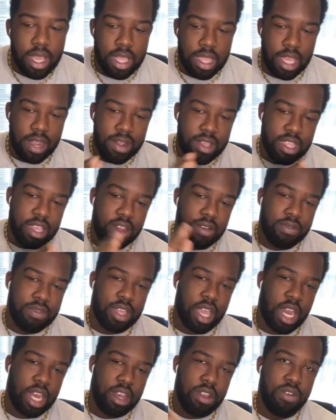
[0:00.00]
that right there was,
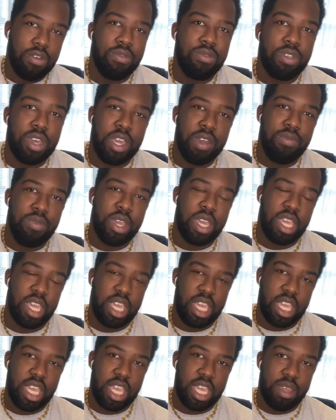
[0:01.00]
I knew he,
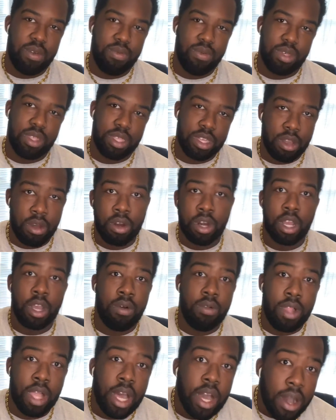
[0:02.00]
he, he was going to go
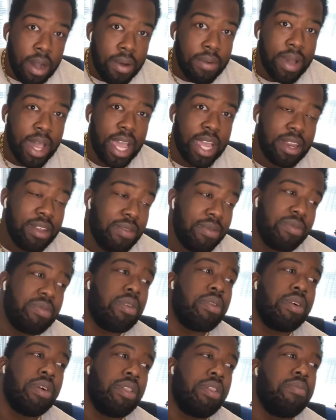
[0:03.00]
low. I knew he was
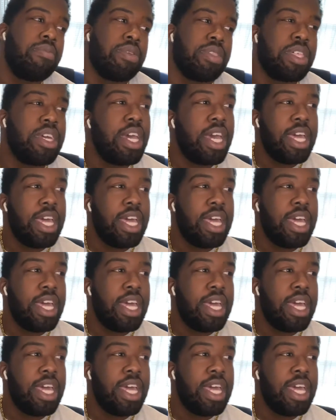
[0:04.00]
going to go low.